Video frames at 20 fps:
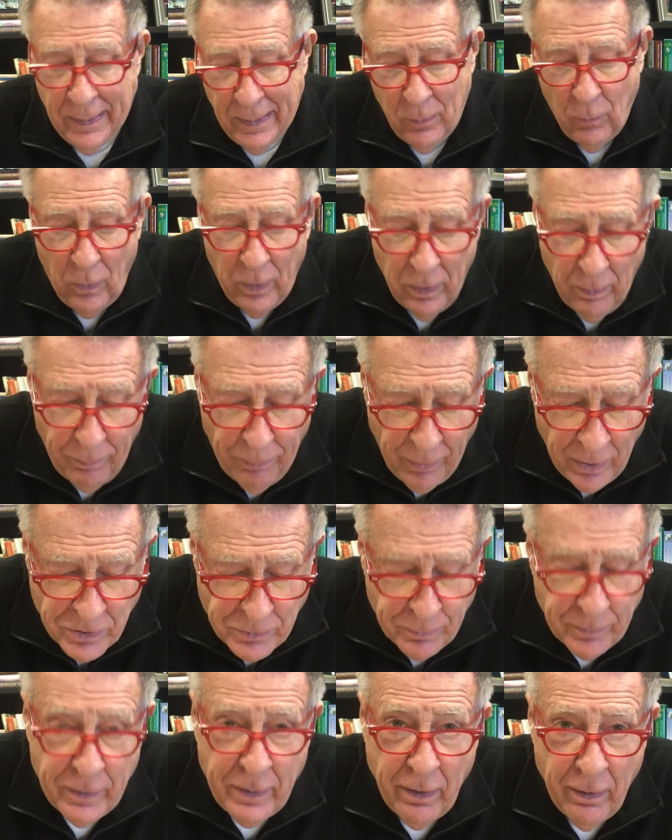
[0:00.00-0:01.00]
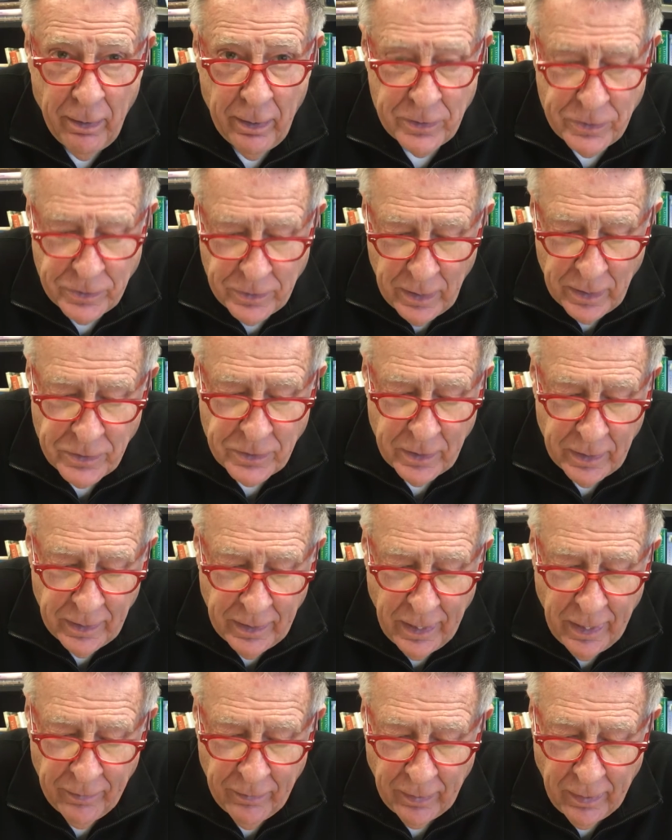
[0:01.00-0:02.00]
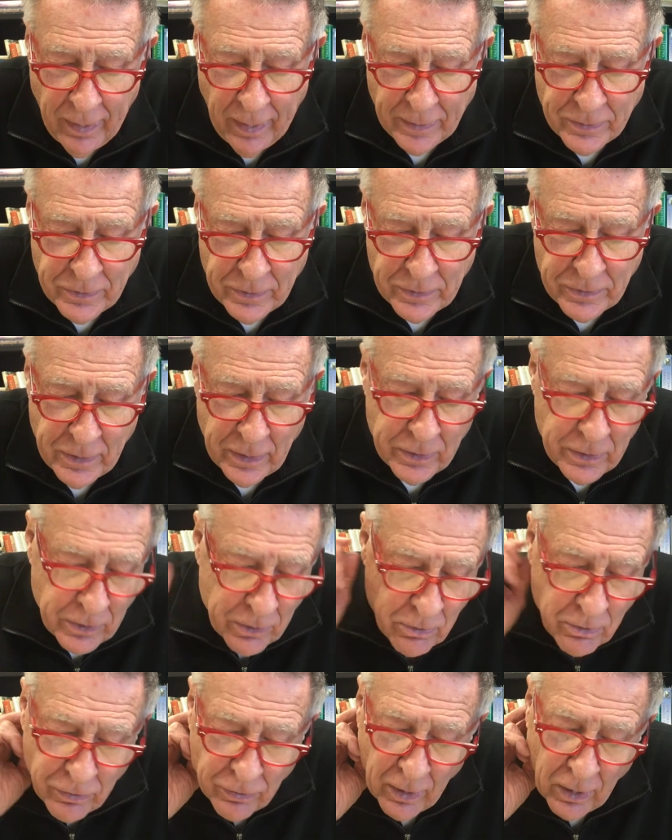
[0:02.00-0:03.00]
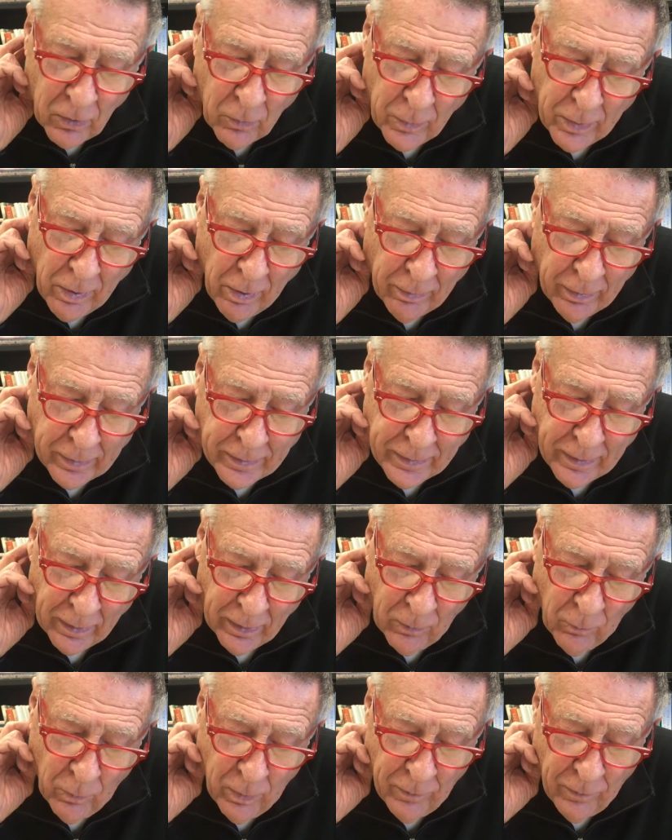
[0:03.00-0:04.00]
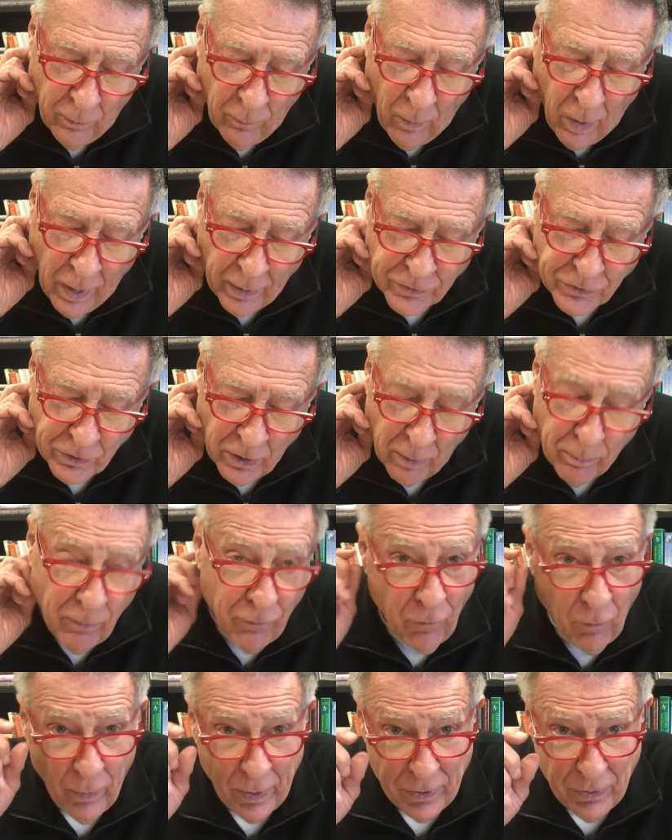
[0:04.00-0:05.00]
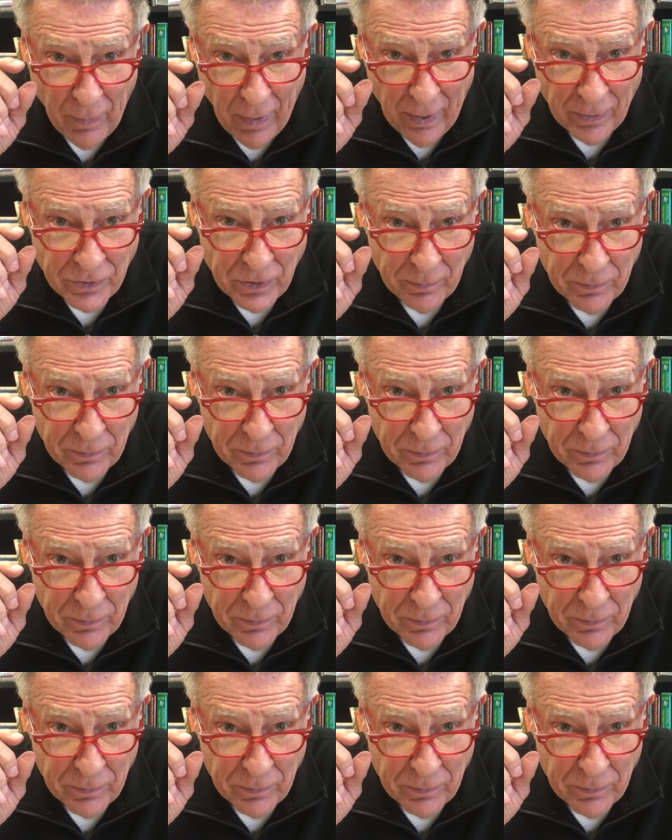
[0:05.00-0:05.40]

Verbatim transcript: And one of the Presbyterians says to the other guy, she said, Do you think we ought to tell him where the rocks are before he drowns